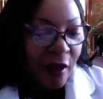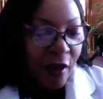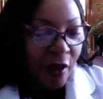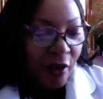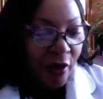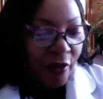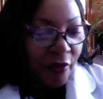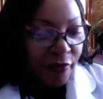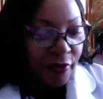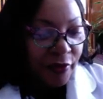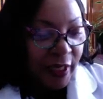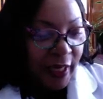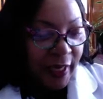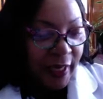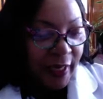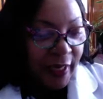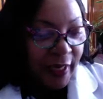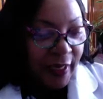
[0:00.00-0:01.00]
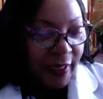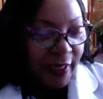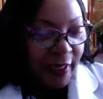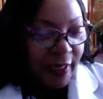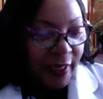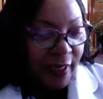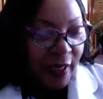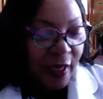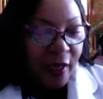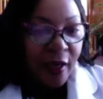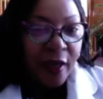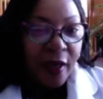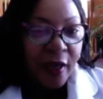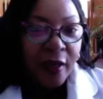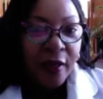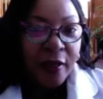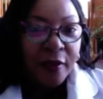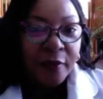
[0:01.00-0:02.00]
Okay.
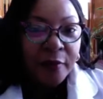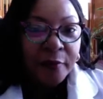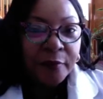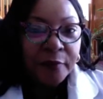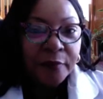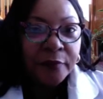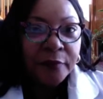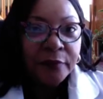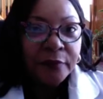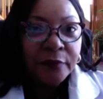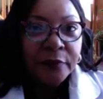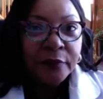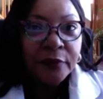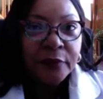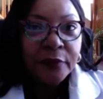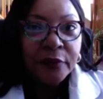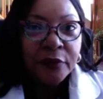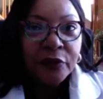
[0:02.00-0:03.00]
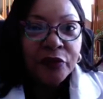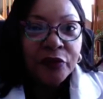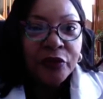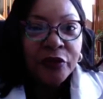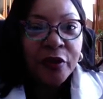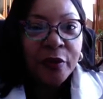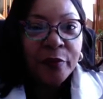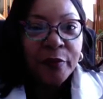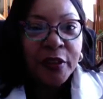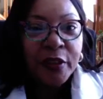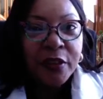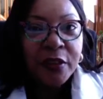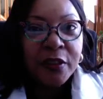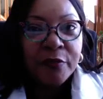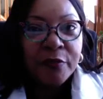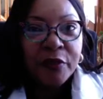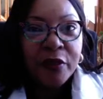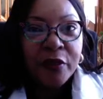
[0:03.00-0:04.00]
Um, could you tell
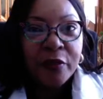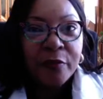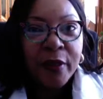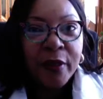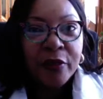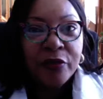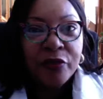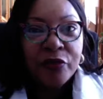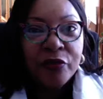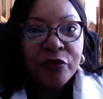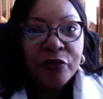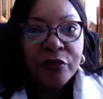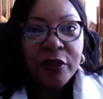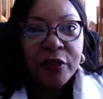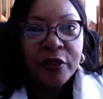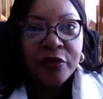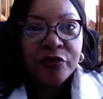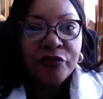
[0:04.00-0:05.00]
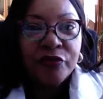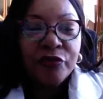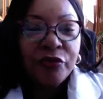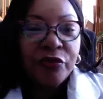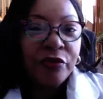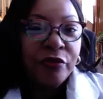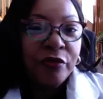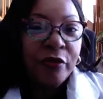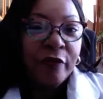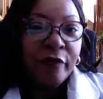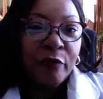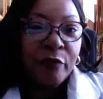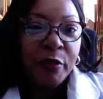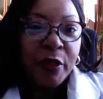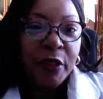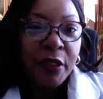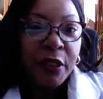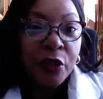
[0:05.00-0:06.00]
me something about your history? You ever
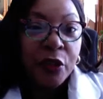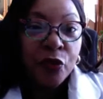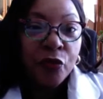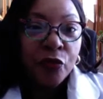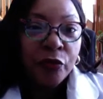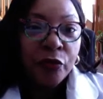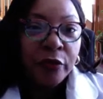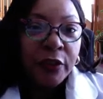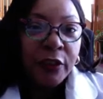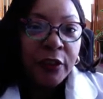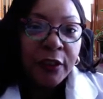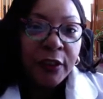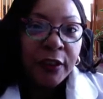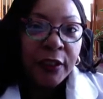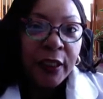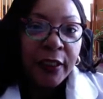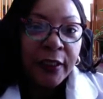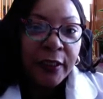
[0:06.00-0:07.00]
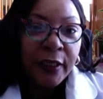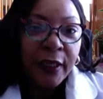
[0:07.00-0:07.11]
been ill, anything like that?